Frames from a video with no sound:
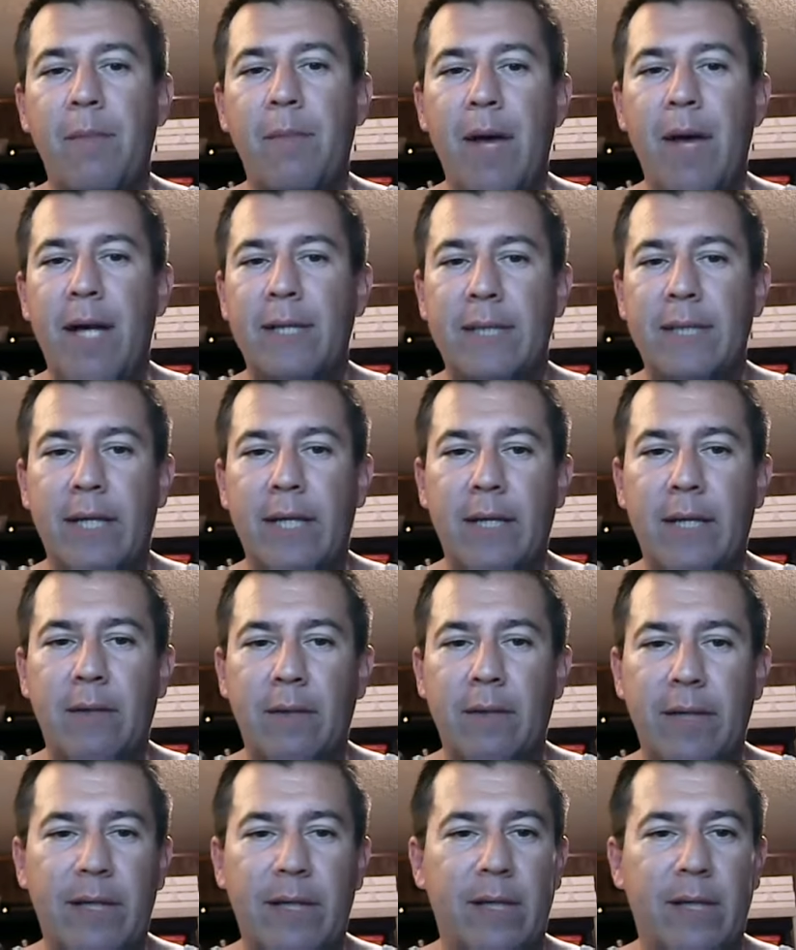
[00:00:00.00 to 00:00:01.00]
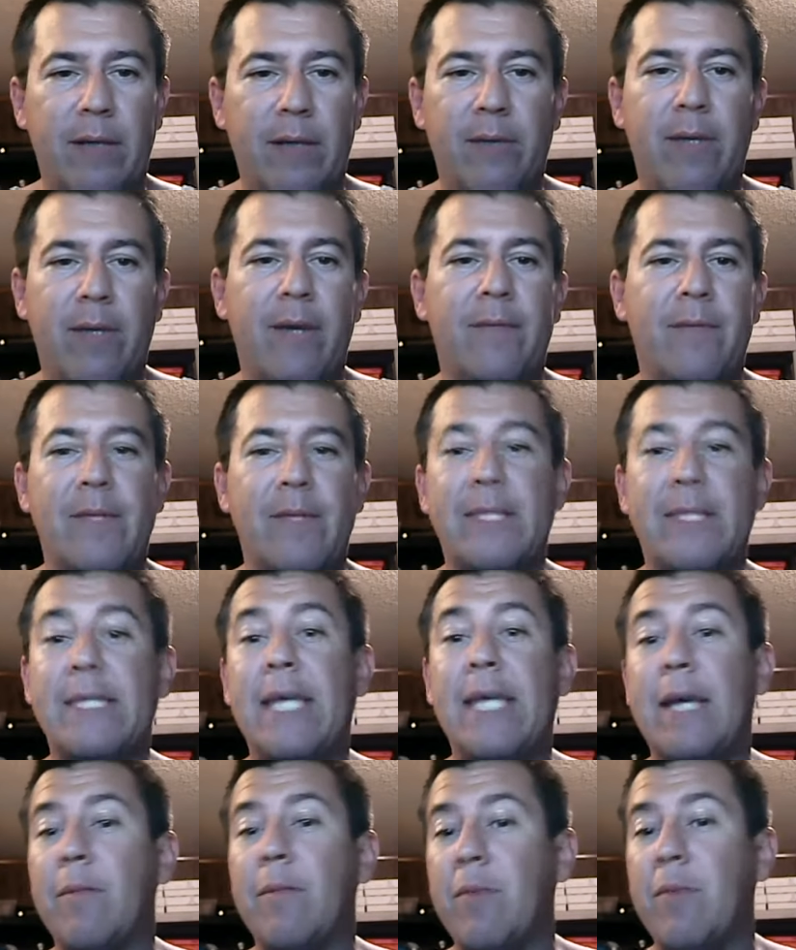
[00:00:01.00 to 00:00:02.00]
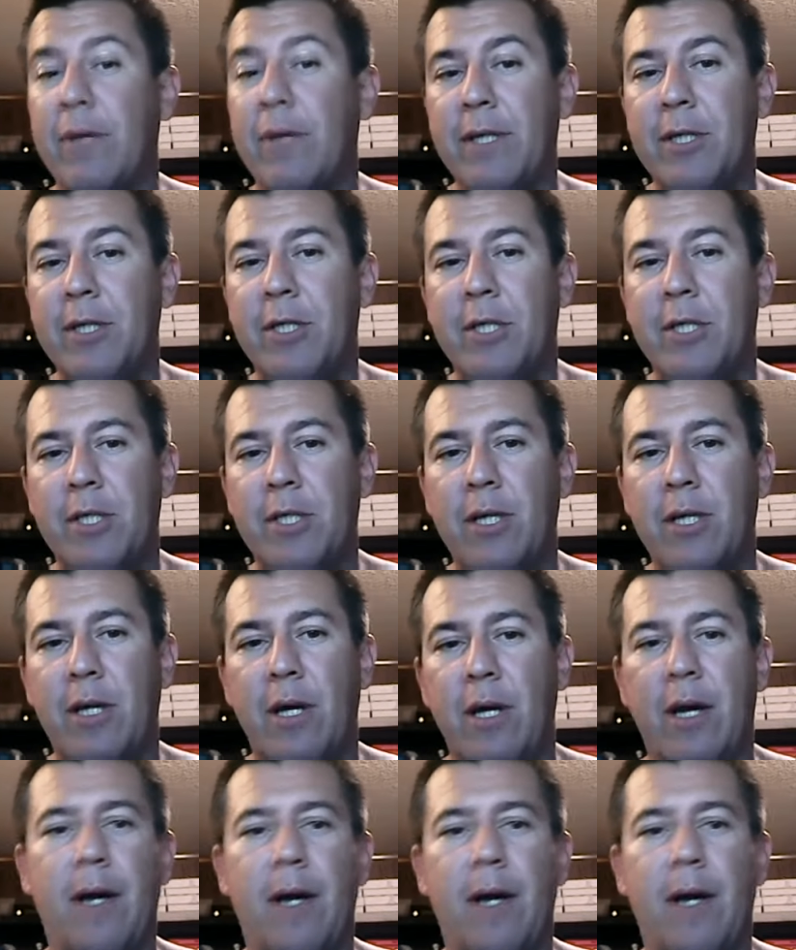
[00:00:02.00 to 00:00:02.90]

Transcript: Max Holloway, they have the same reach.